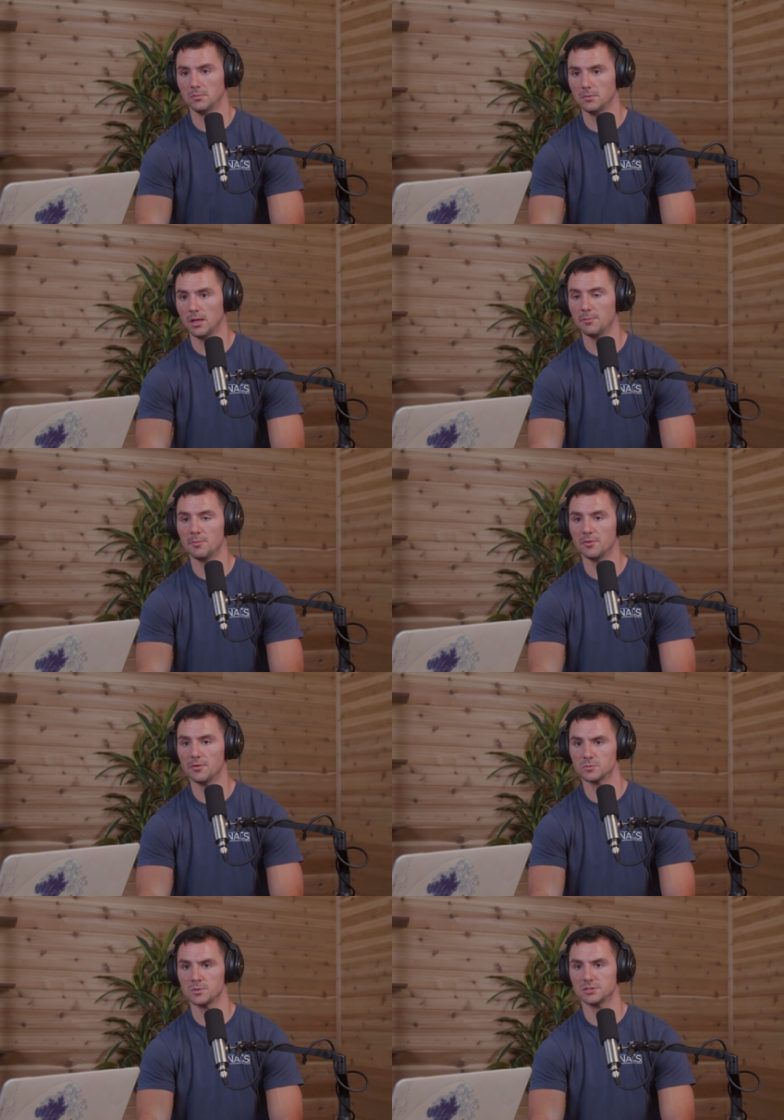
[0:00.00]
I remember there
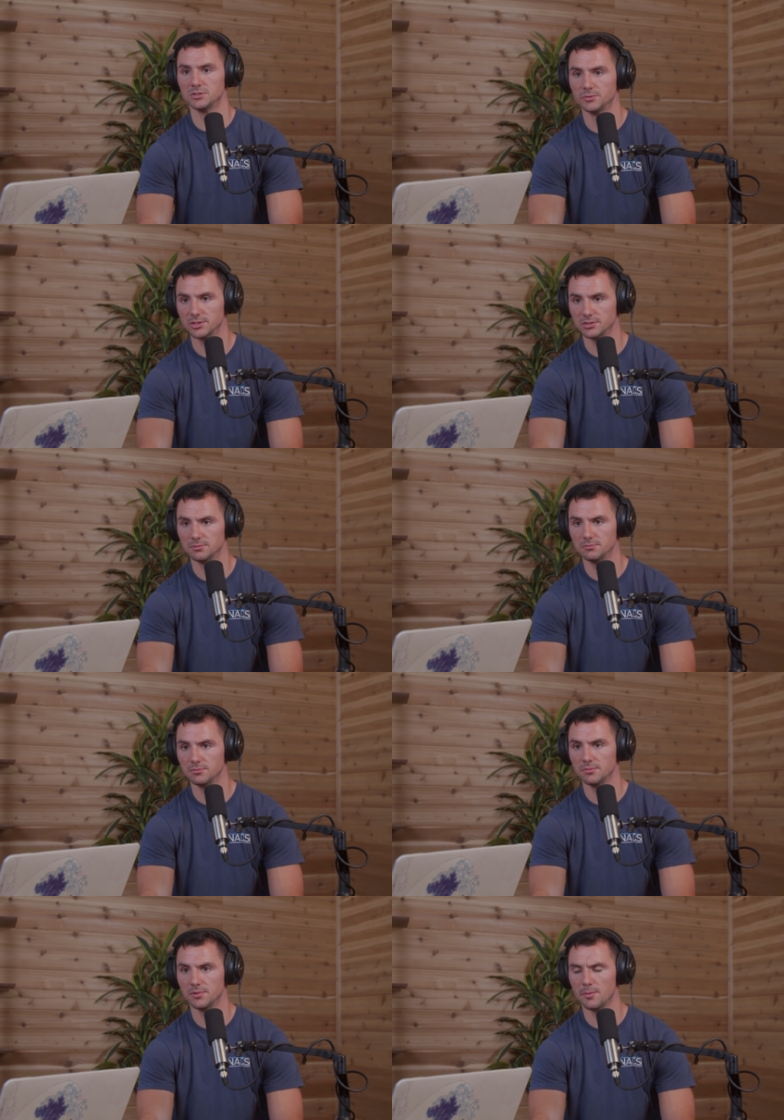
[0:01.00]
was one situation
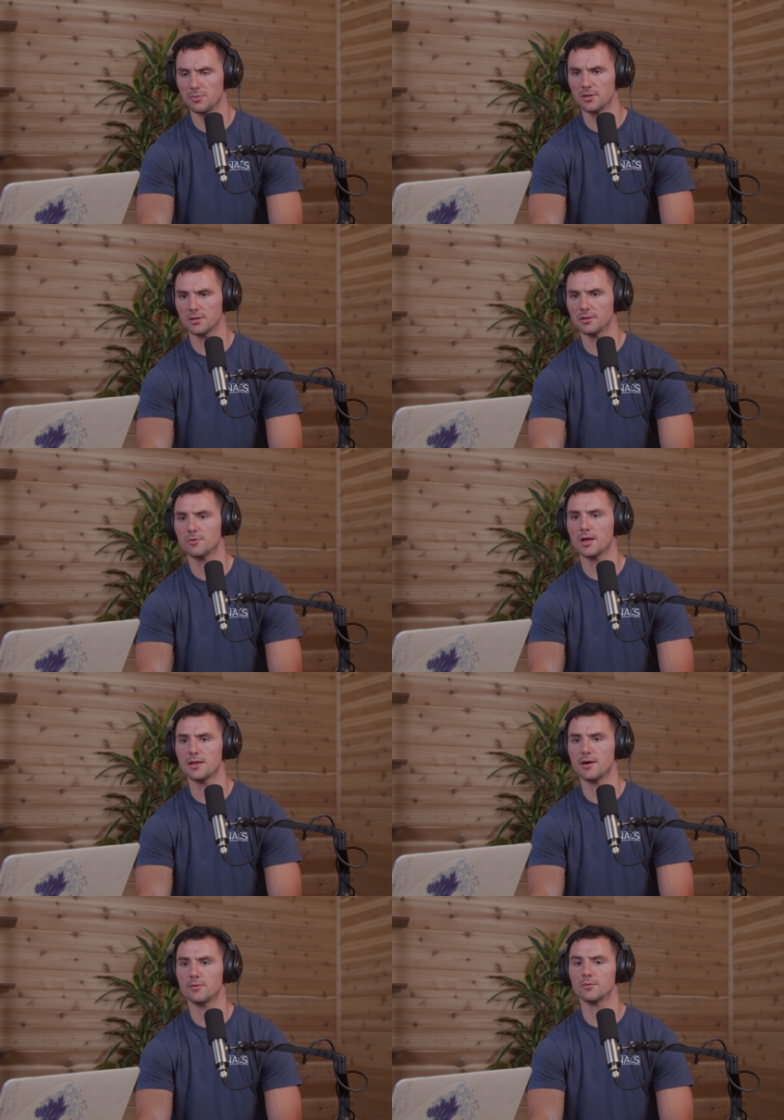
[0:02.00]
that I'm thinking of right
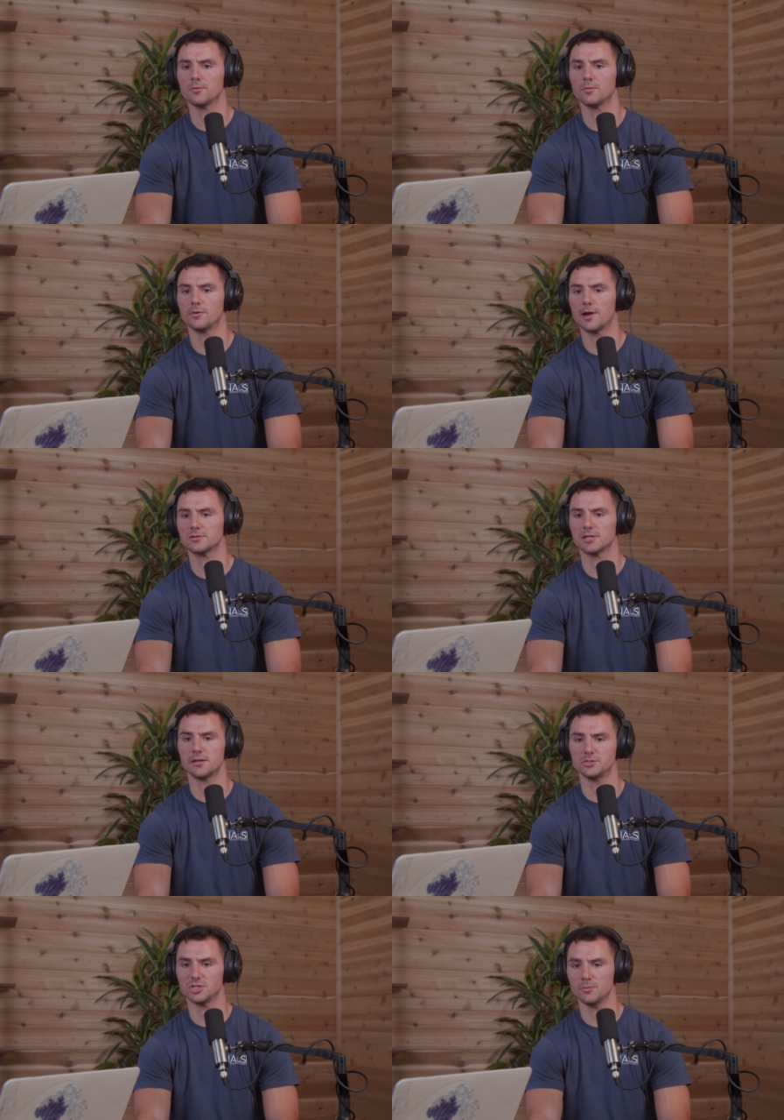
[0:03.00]
now where we were outside
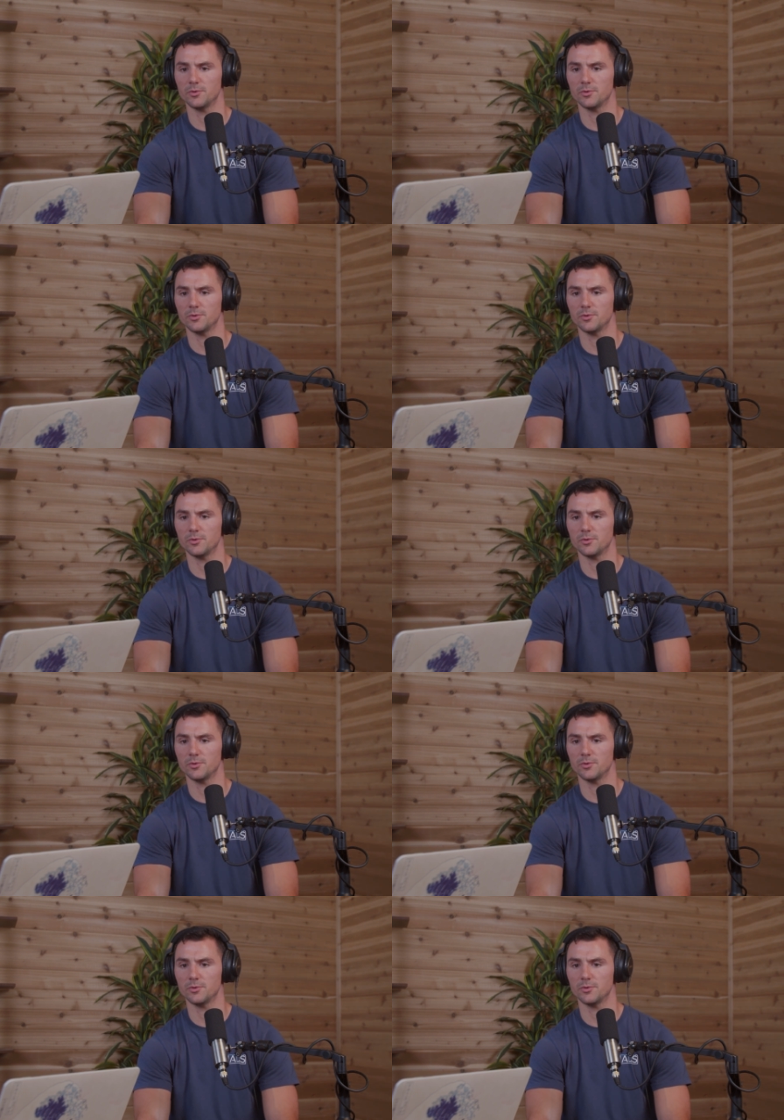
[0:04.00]
of the gym.